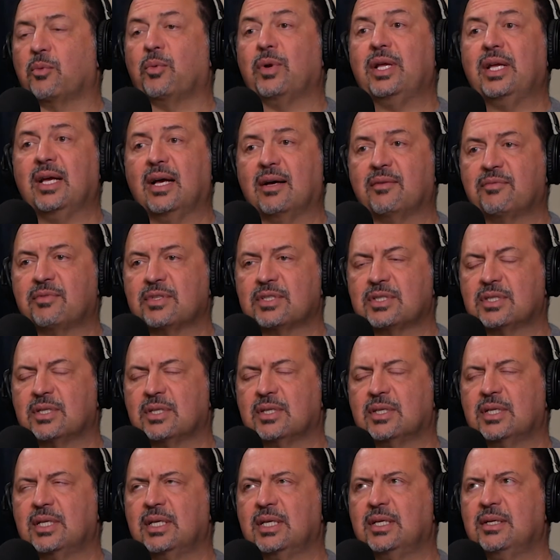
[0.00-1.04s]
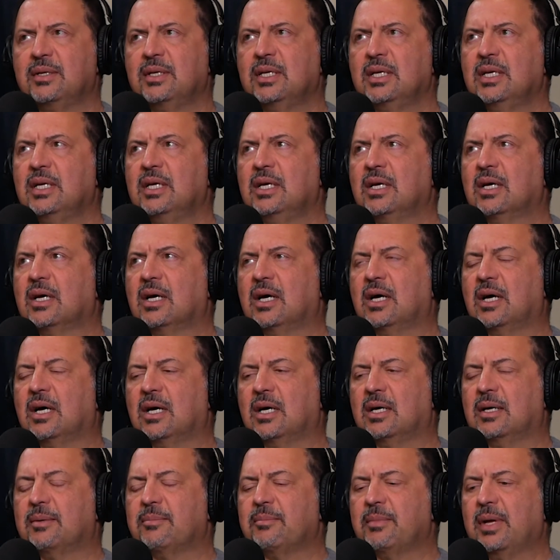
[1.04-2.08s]
rehab facility.
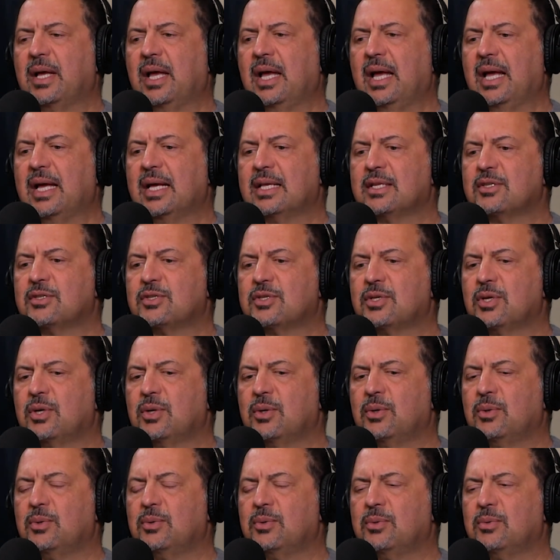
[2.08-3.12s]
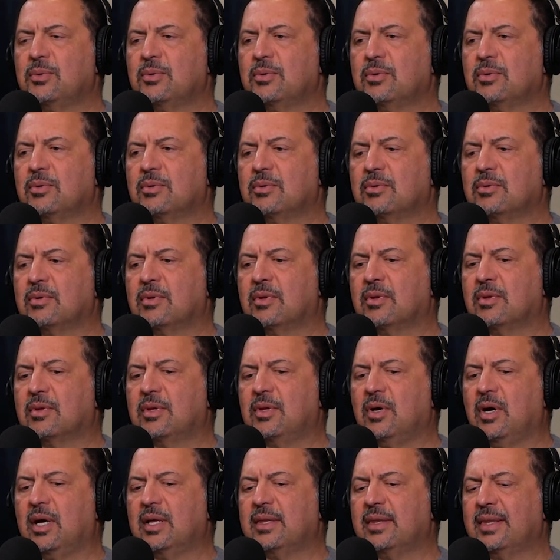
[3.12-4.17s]
And so
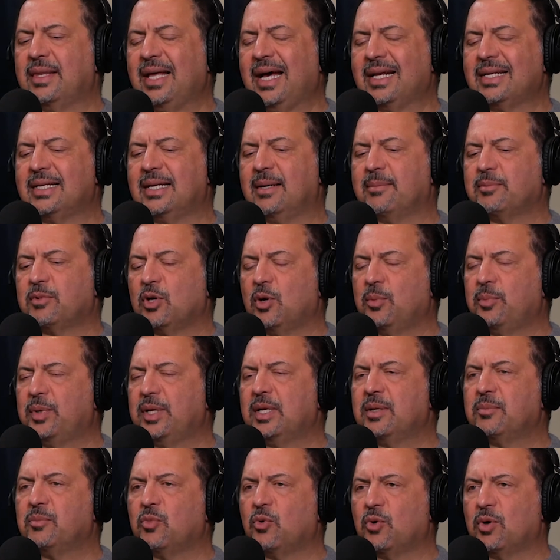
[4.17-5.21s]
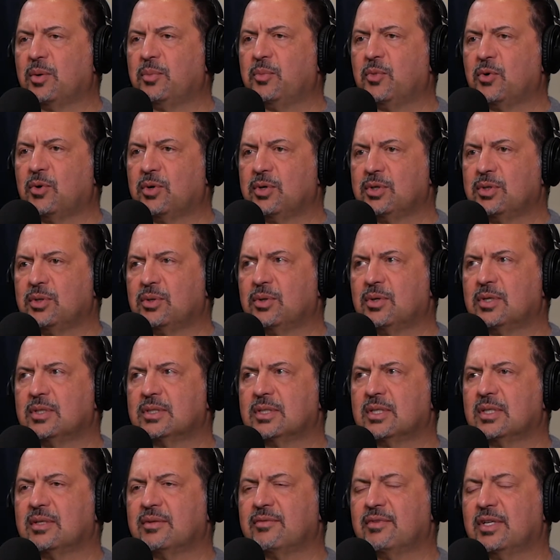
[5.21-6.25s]
that kept opening more and more doors.
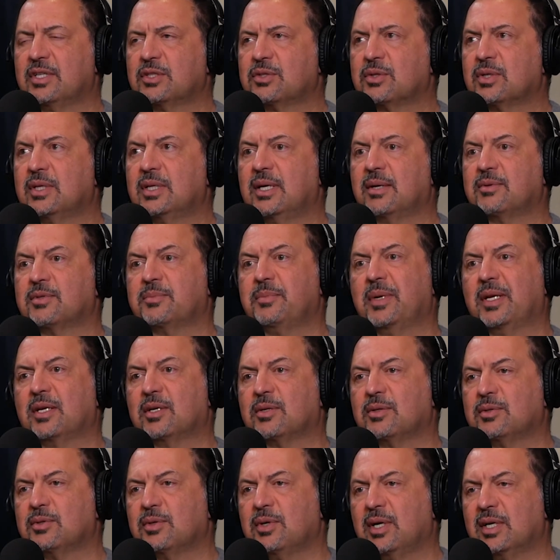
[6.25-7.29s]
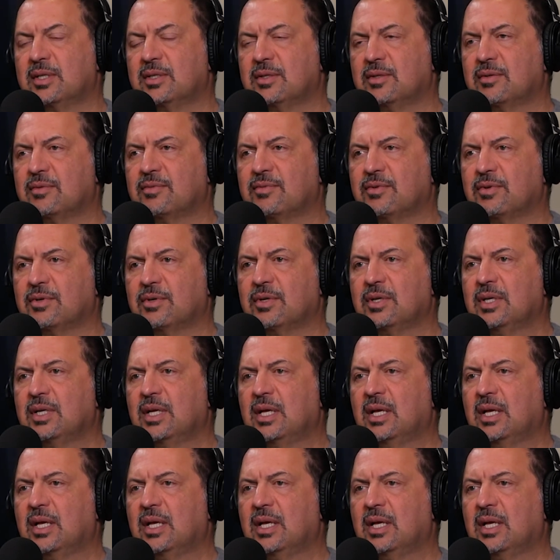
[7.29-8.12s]
And eventually I was medical director for